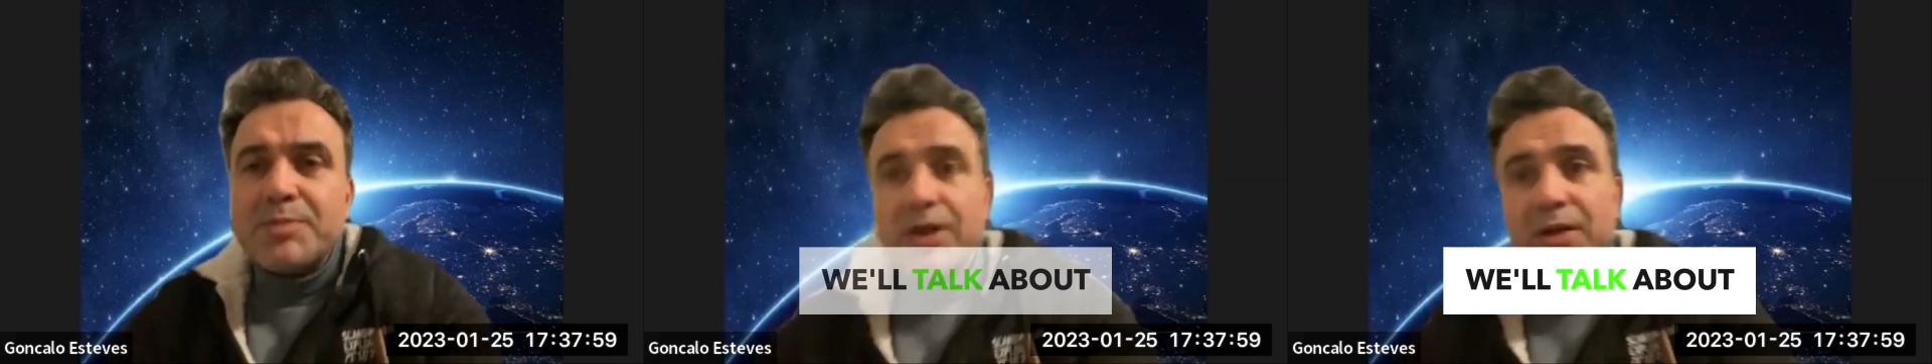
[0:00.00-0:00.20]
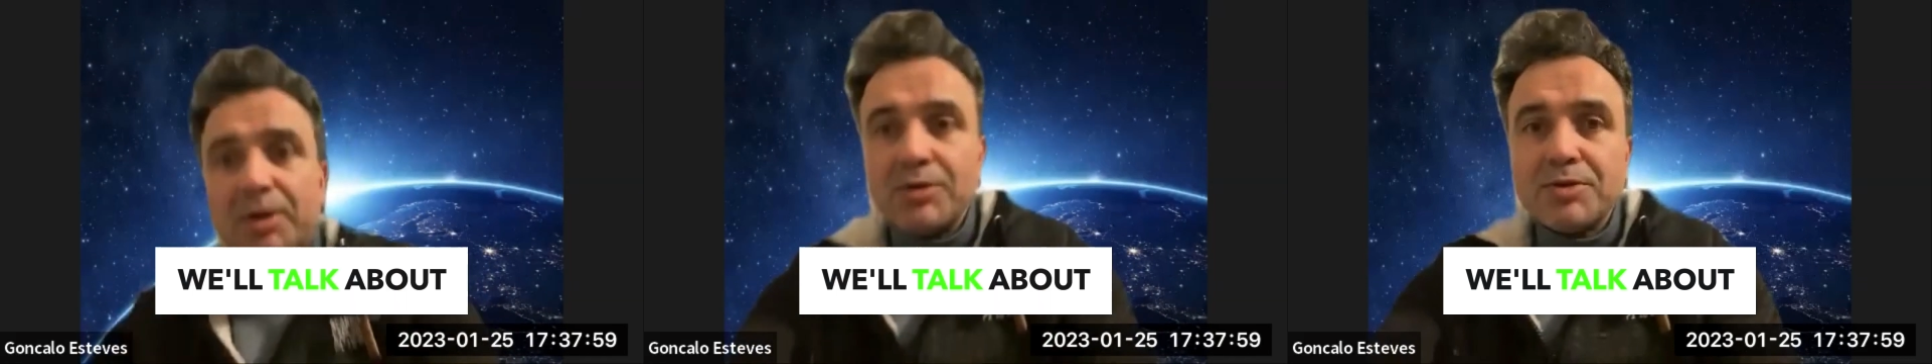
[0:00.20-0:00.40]

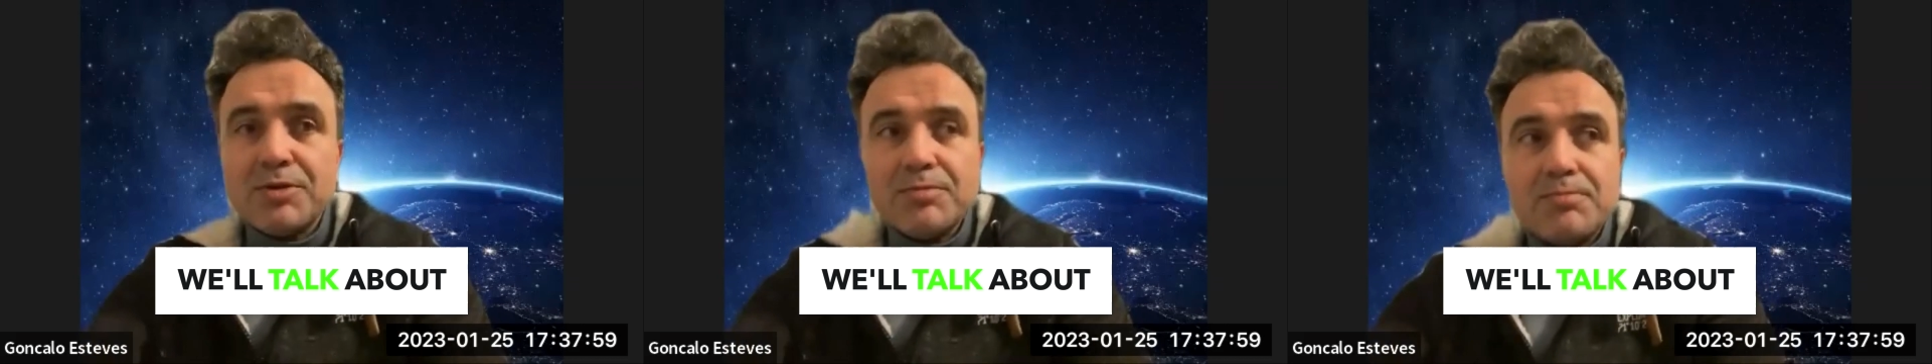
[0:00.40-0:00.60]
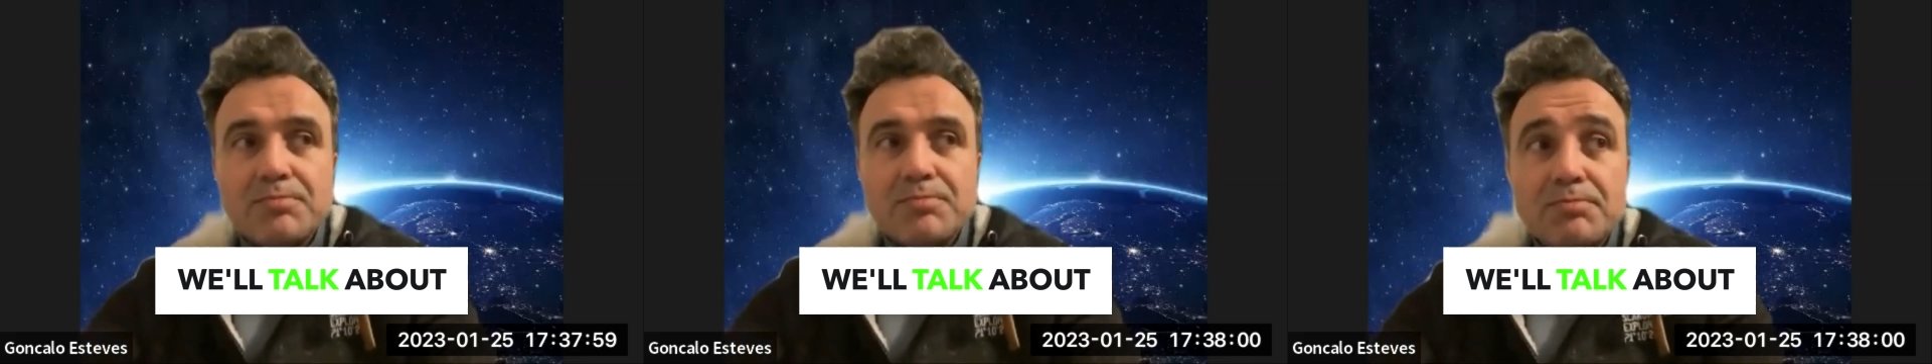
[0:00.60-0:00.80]
we'll talk
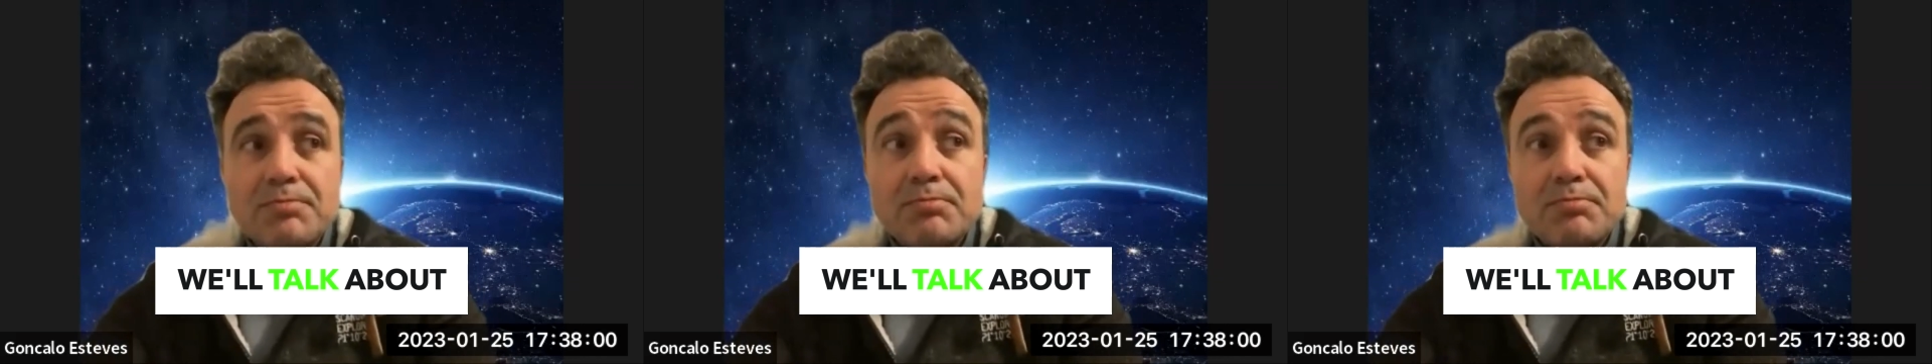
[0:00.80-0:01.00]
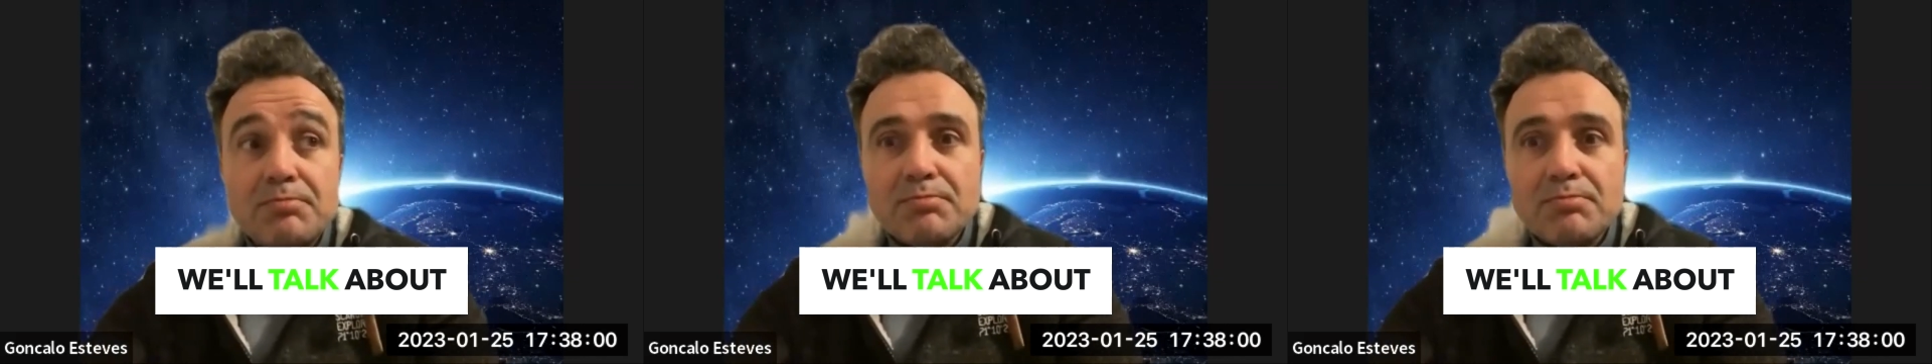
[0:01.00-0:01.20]
about
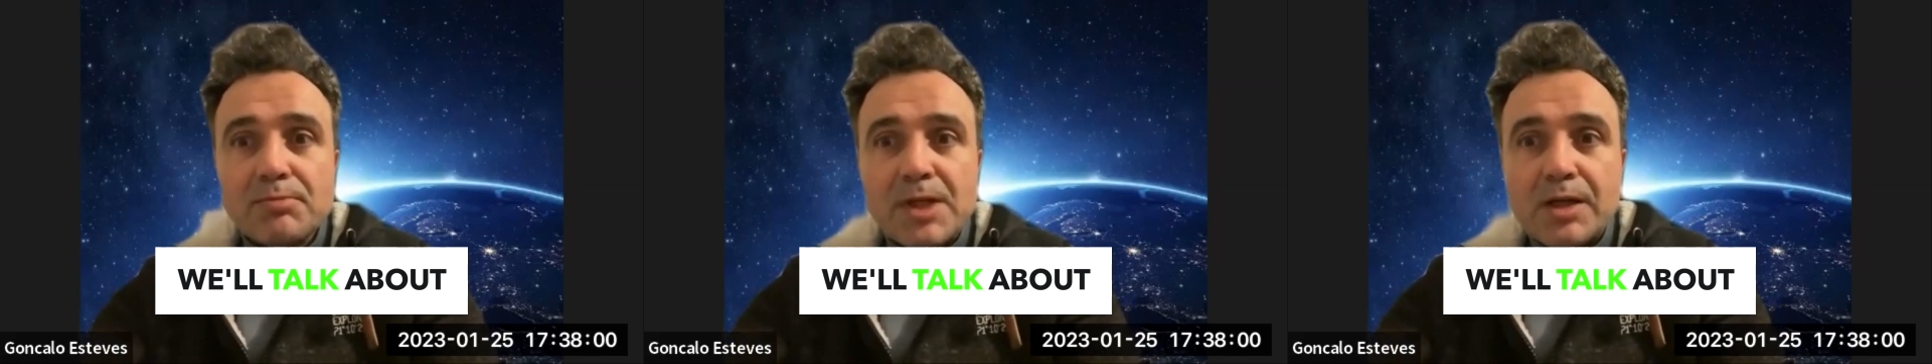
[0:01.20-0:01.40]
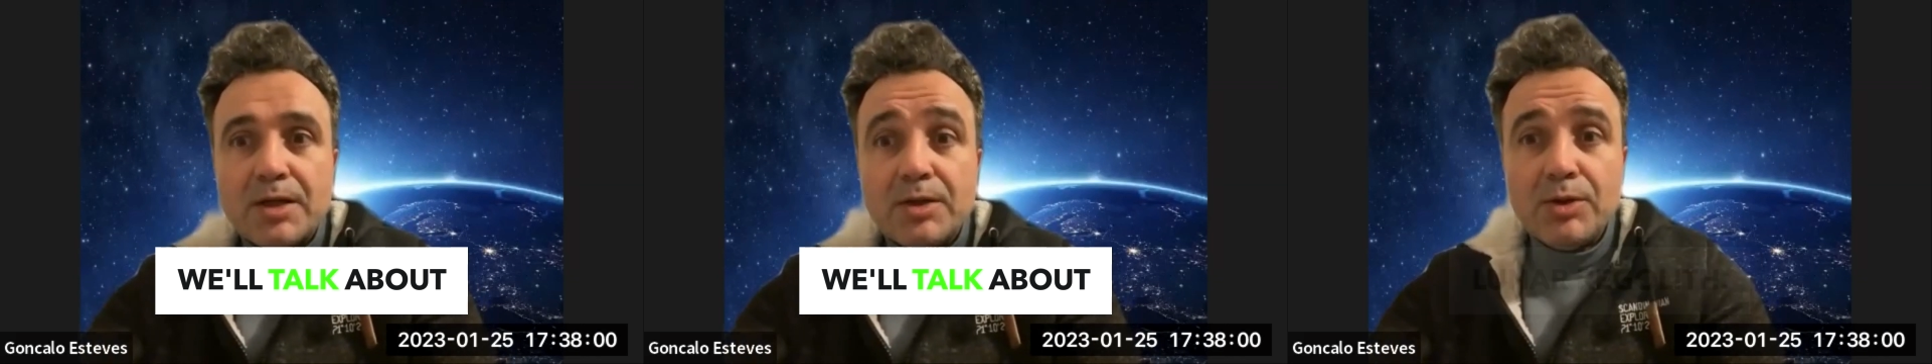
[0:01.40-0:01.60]

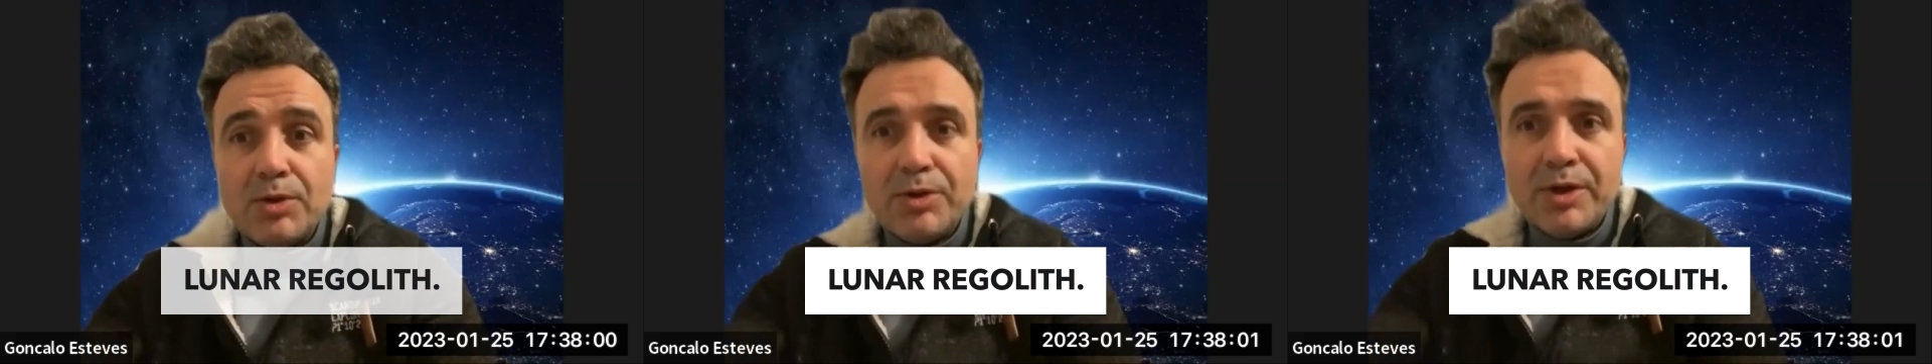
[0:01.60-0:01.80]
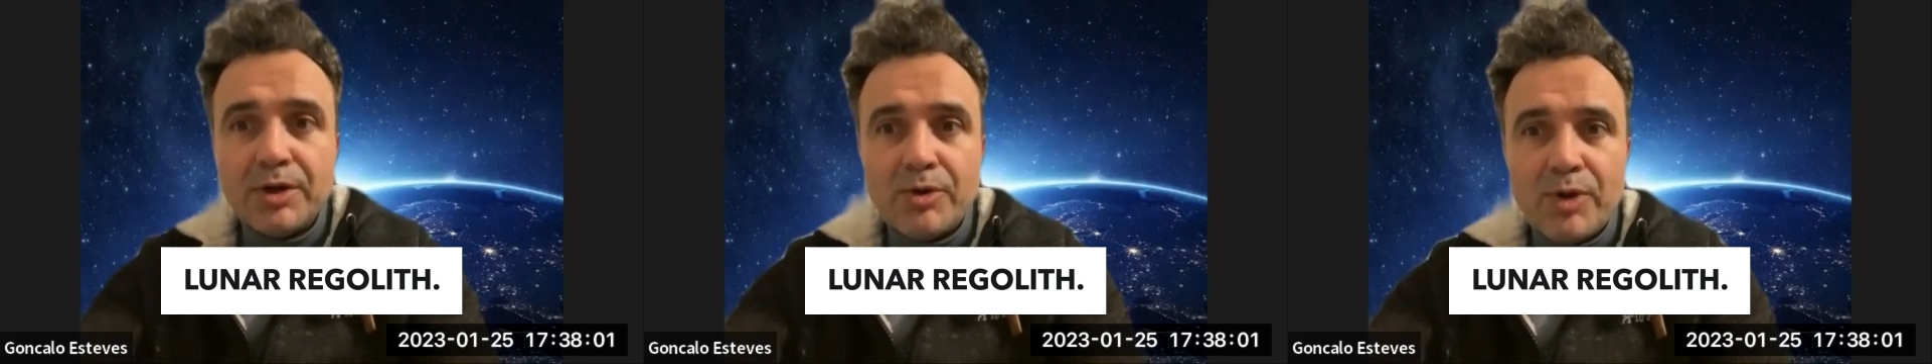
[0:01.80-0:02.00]

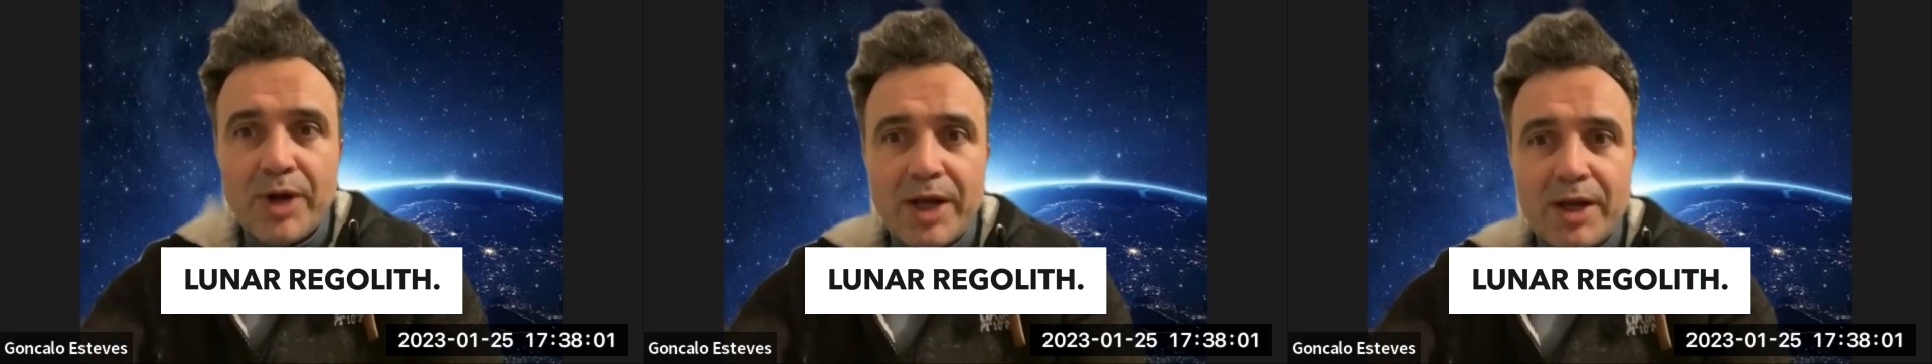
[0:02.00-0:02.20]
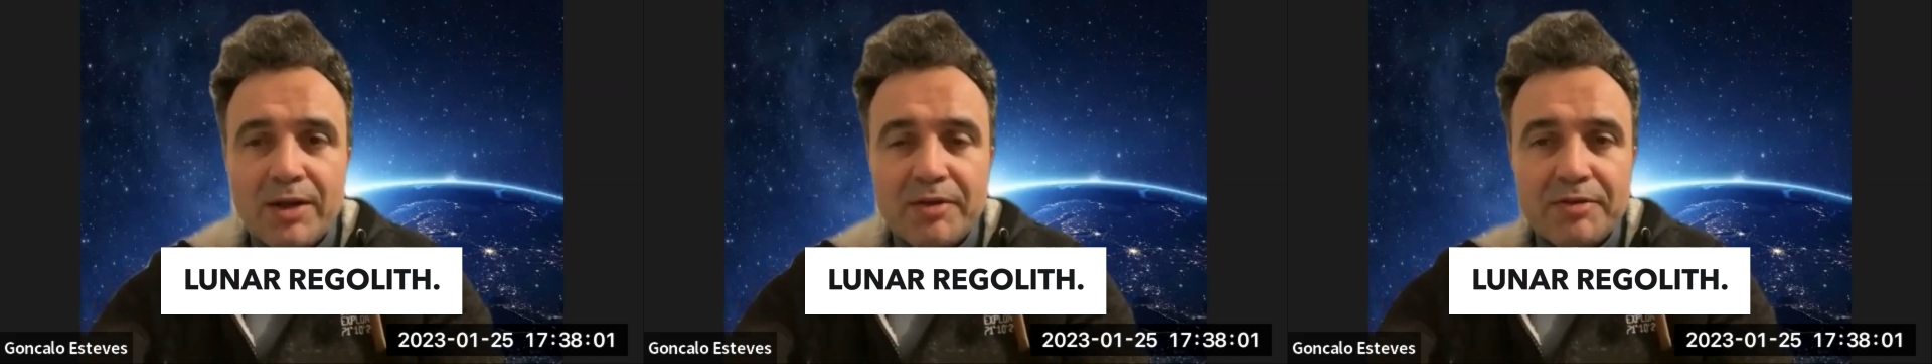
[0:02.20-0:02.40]
lunar
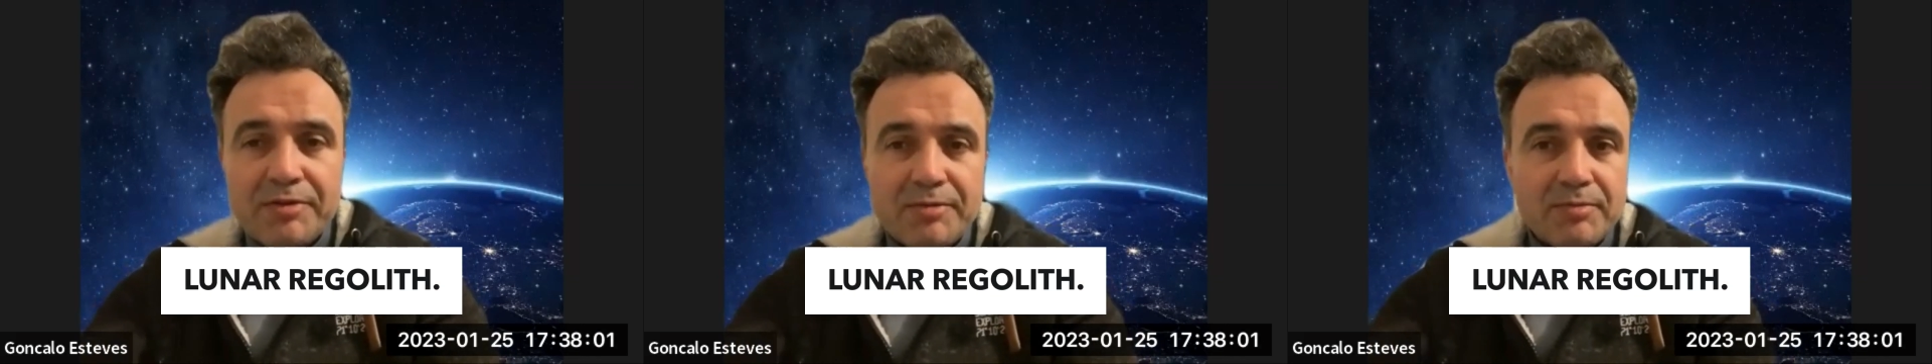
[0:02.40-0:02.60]
regolith.